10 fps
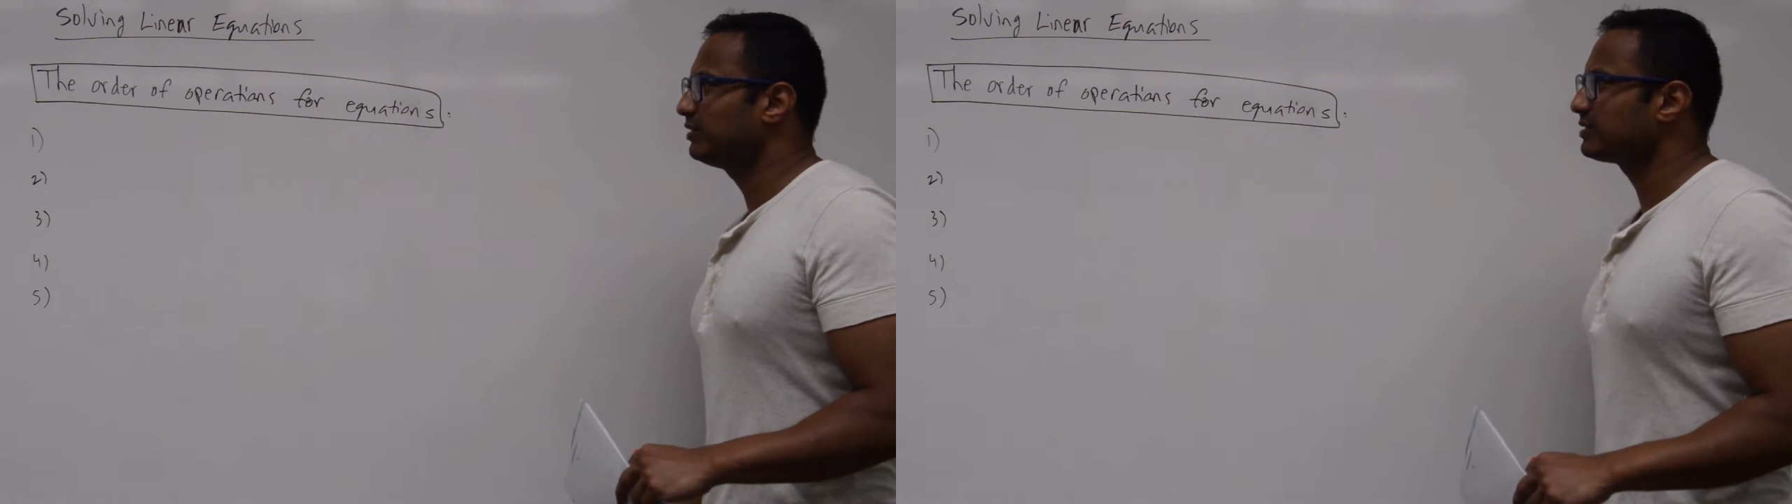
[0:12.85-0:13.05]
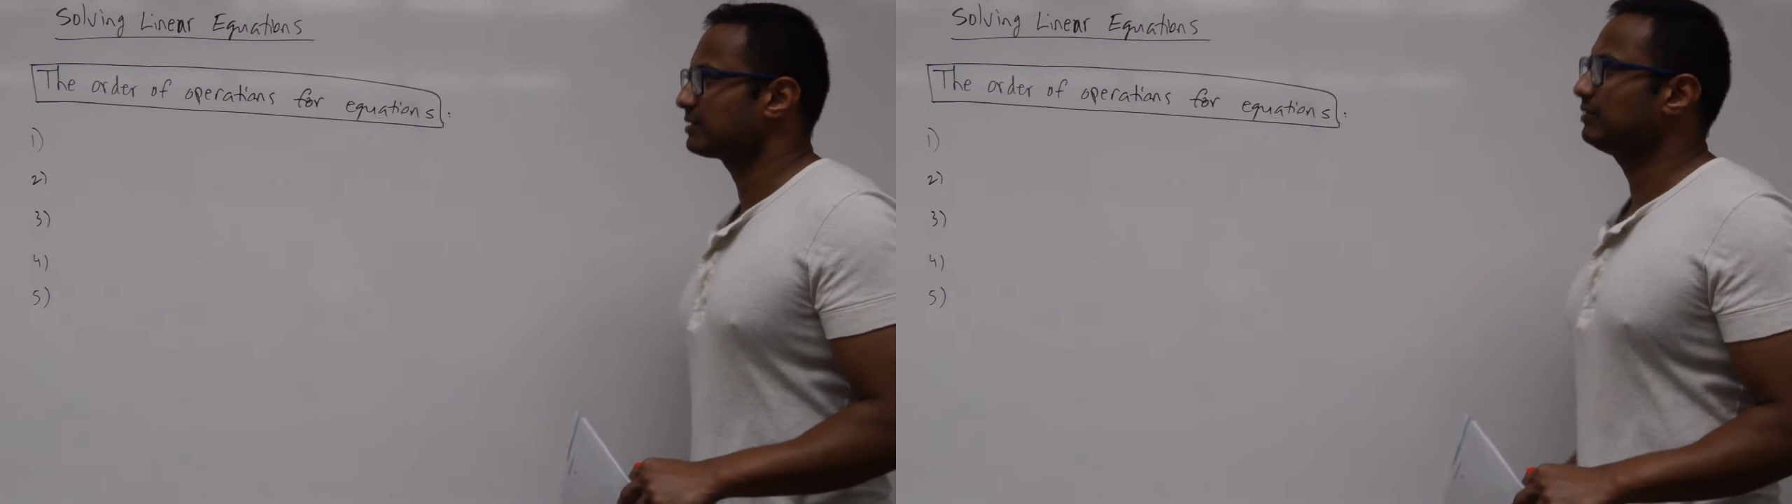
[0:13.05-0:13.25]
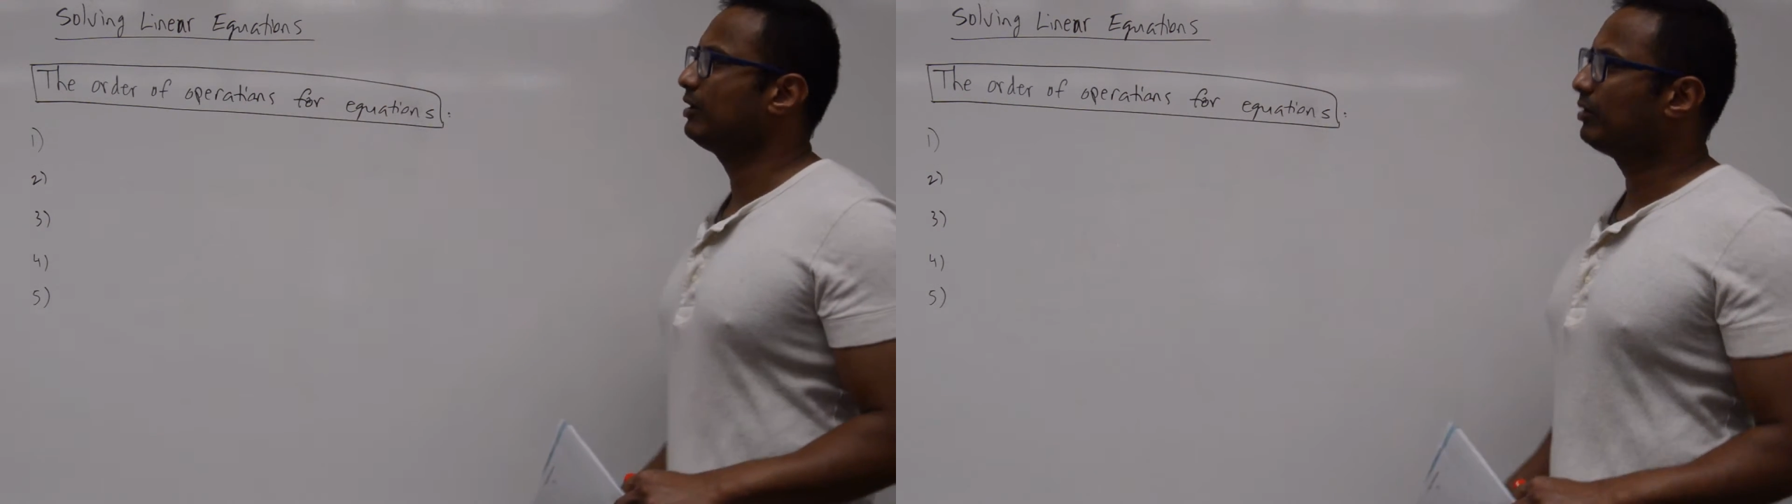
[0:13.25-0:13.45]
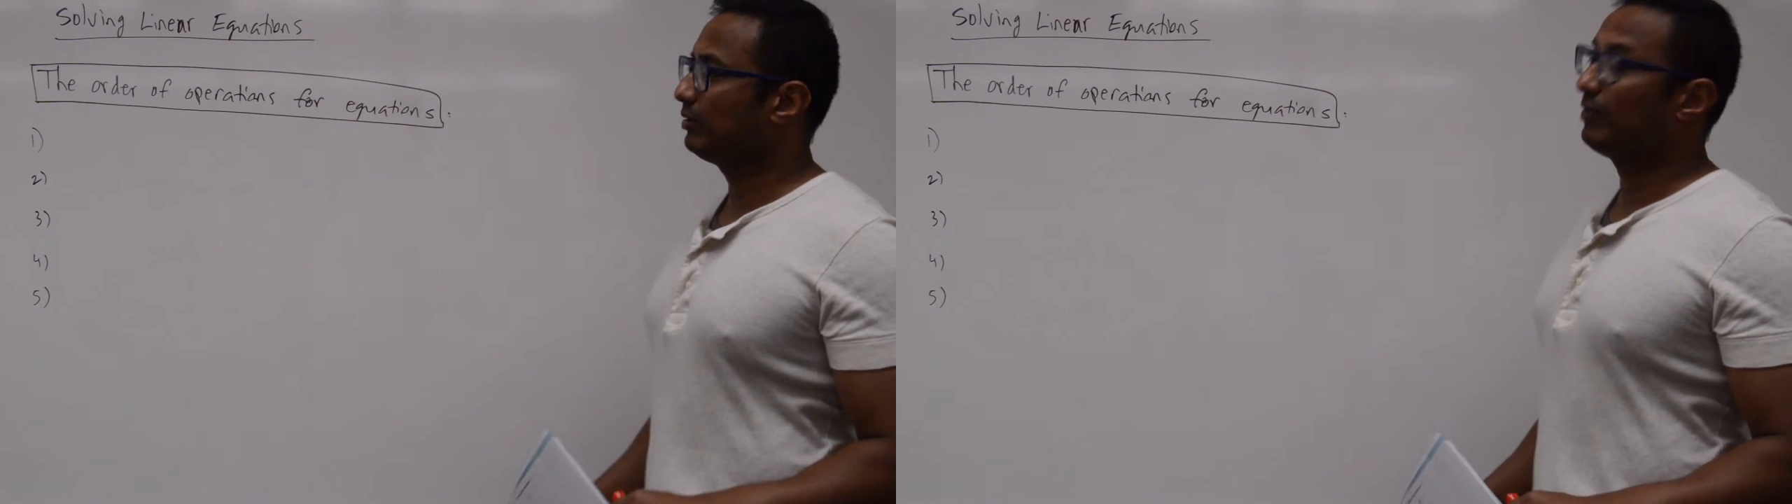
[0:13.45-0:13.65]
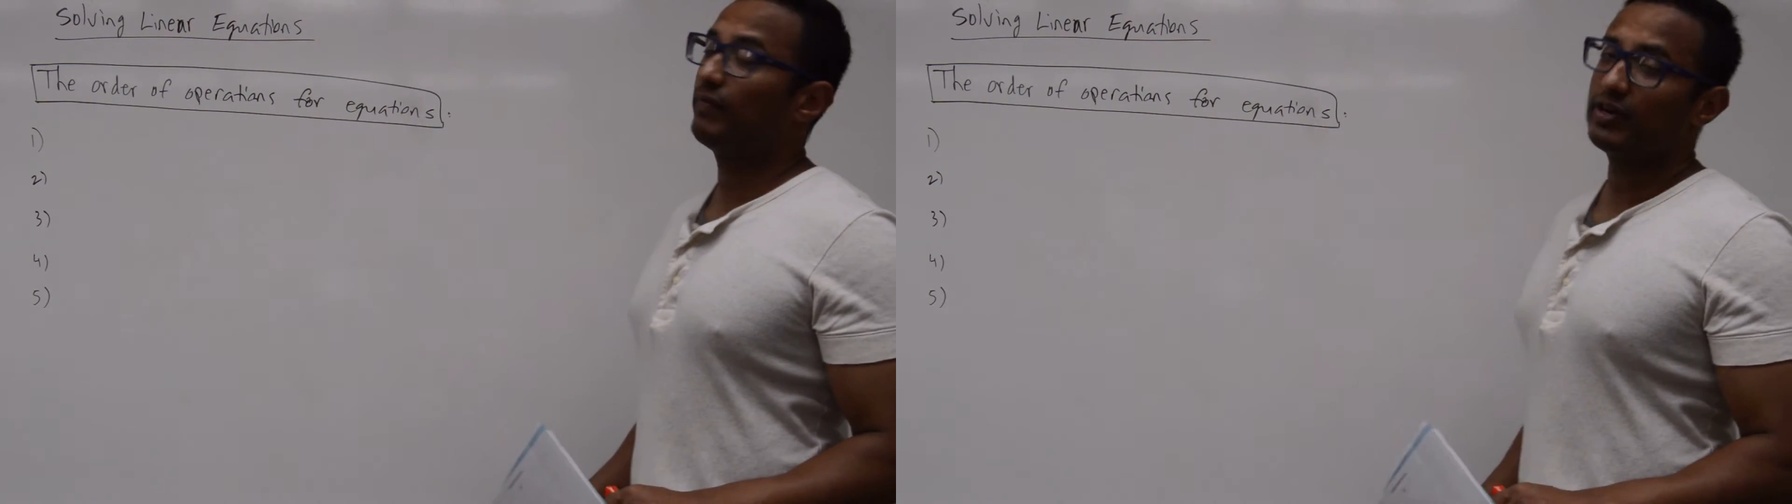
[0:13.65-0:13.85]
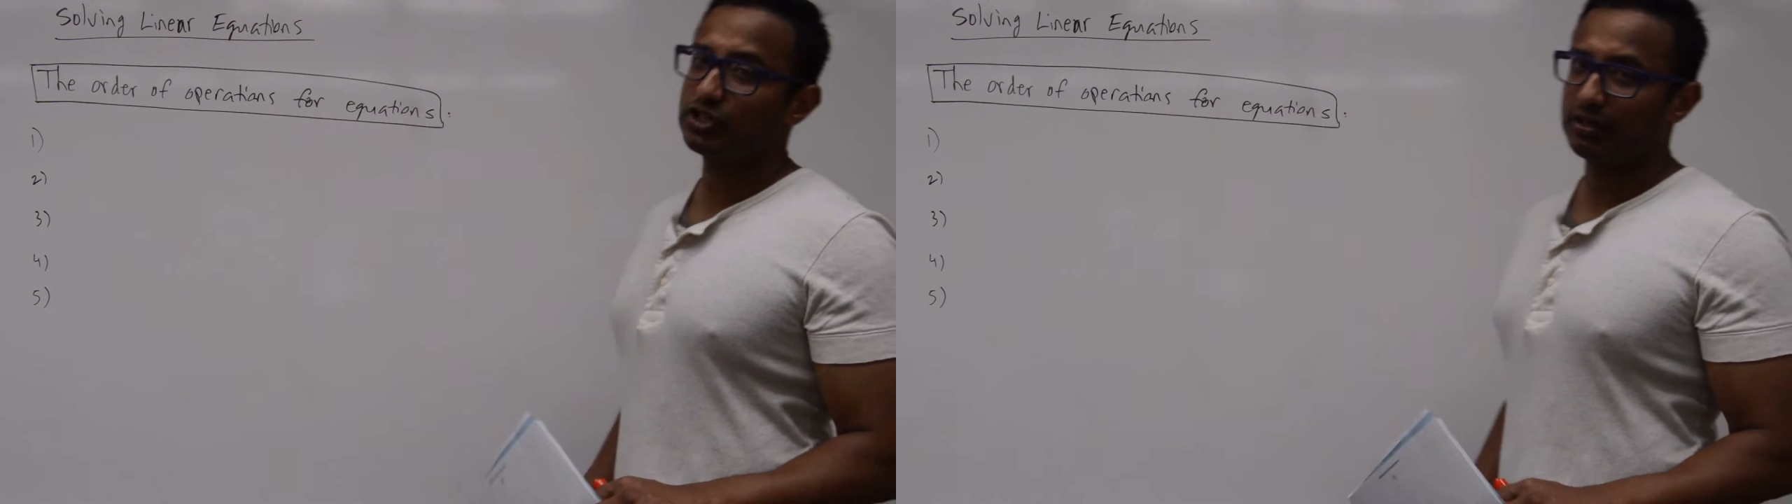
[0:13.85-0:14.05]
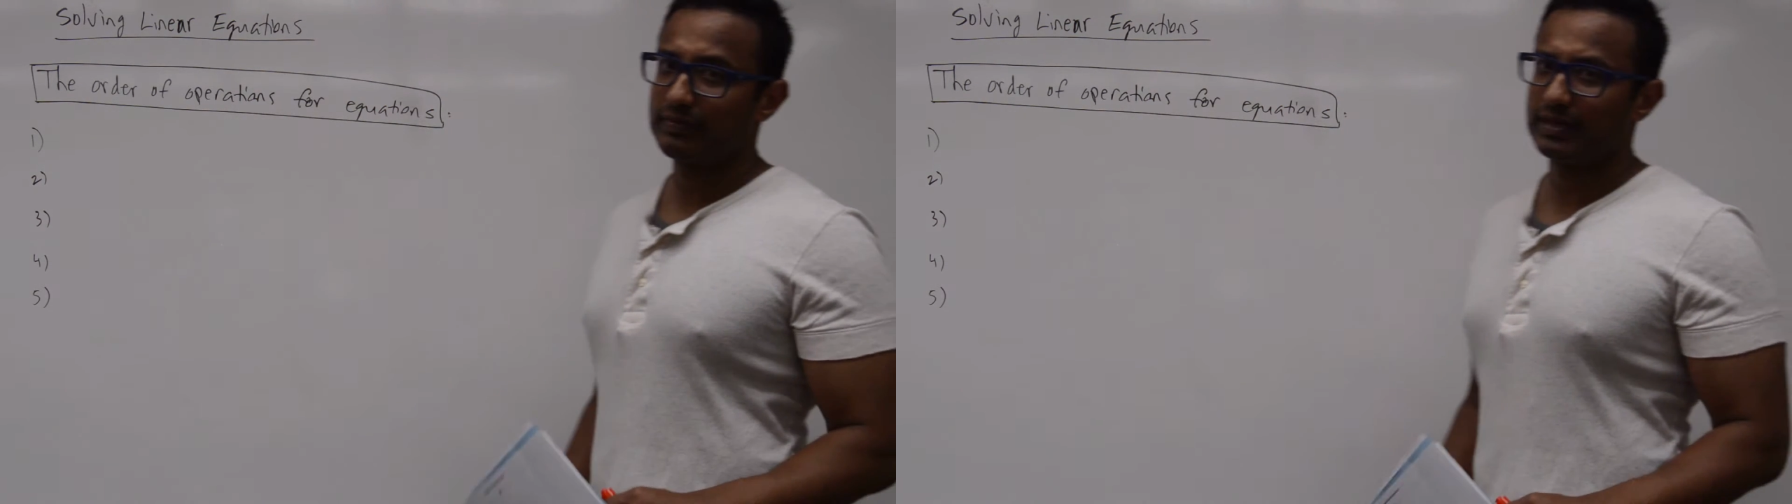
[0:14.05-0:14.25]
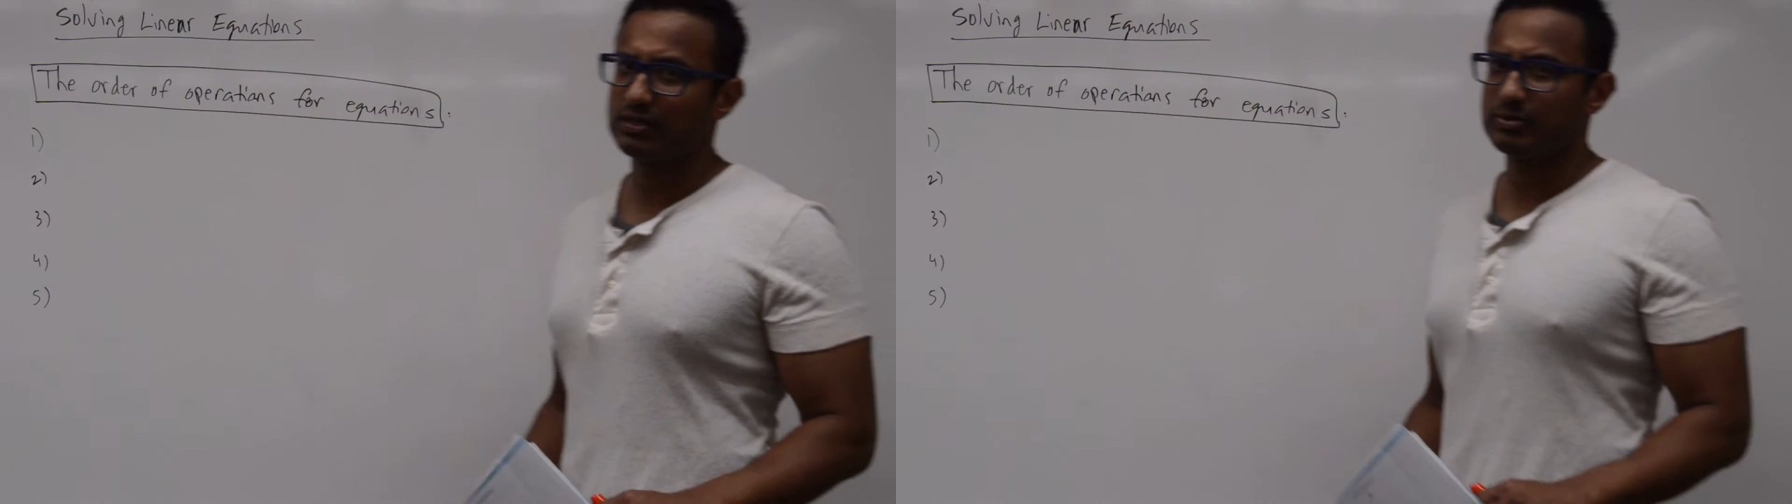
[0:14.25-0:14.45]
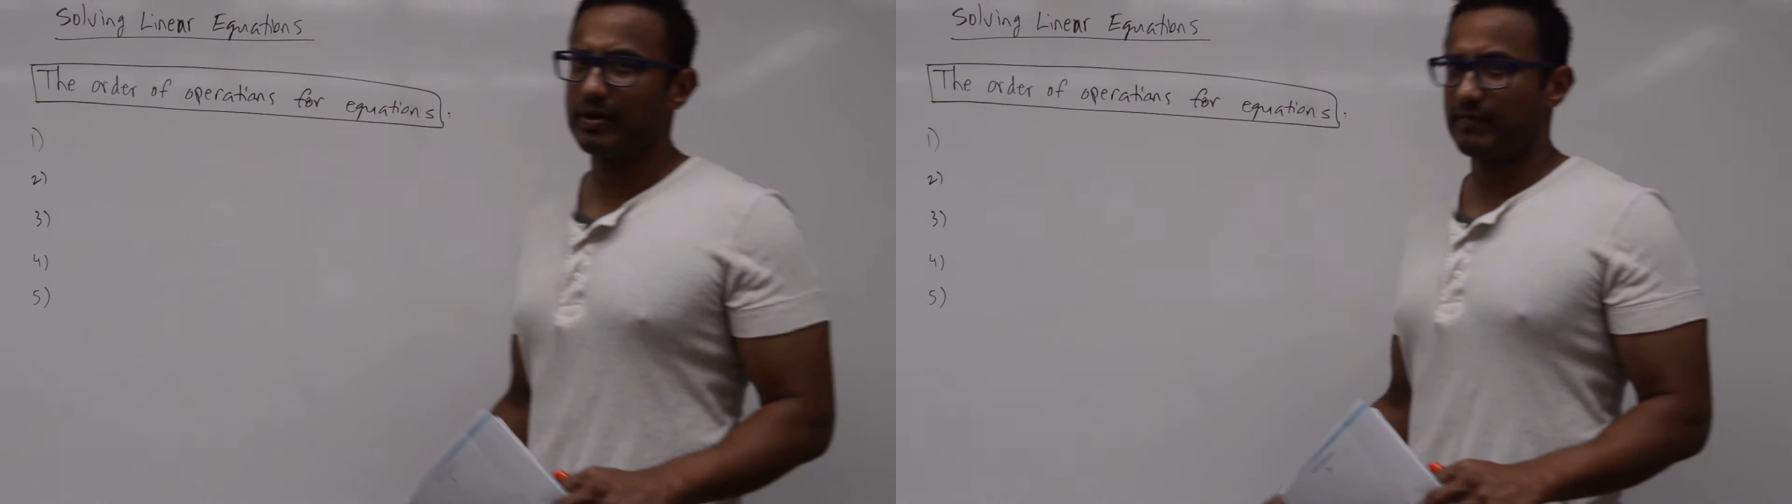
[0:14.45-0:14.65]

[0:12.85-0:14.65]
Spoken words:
or a refresher of things you may have